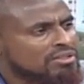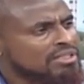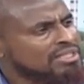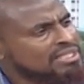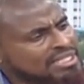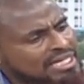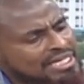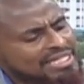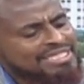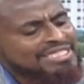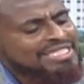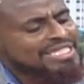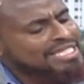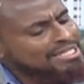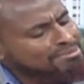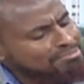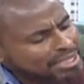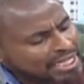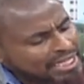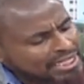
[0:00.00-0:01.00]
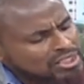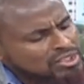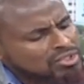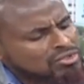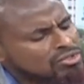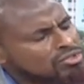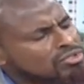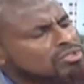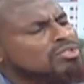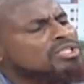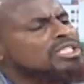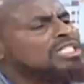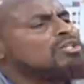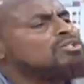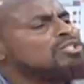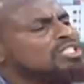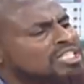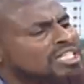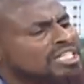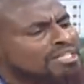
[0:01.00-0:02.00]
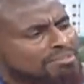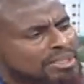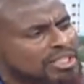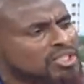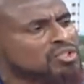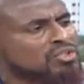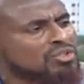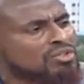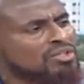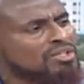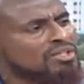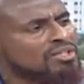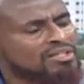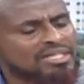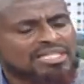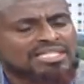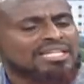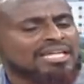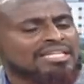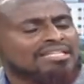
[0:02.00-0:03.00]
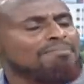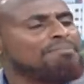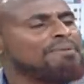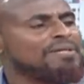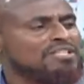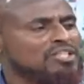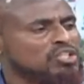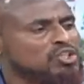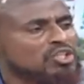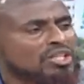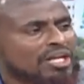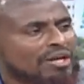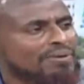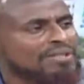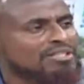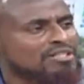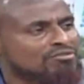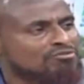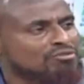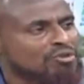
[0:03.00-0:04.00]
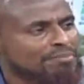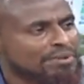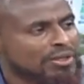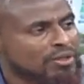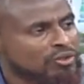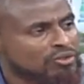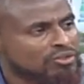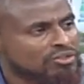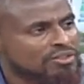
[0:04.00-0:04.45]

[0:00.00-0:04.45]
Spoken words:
Is there discrimination, or there is no discrimination? That's the interpretation I wanted from the court.